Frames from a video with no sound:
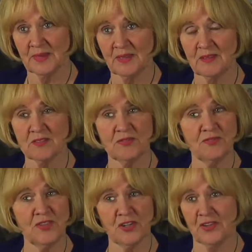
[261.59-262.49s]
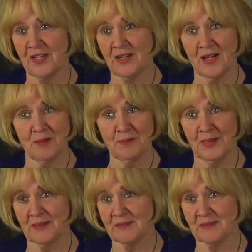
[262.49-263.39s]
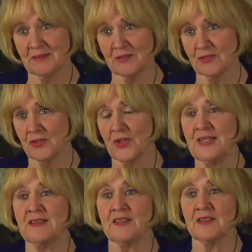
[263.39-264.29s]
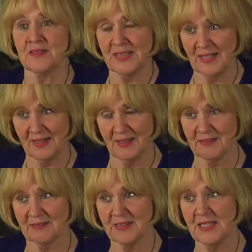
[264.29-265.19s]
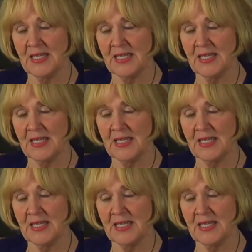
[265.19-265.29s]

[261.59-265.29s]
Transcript: is very complex. There's a great deal of chaos.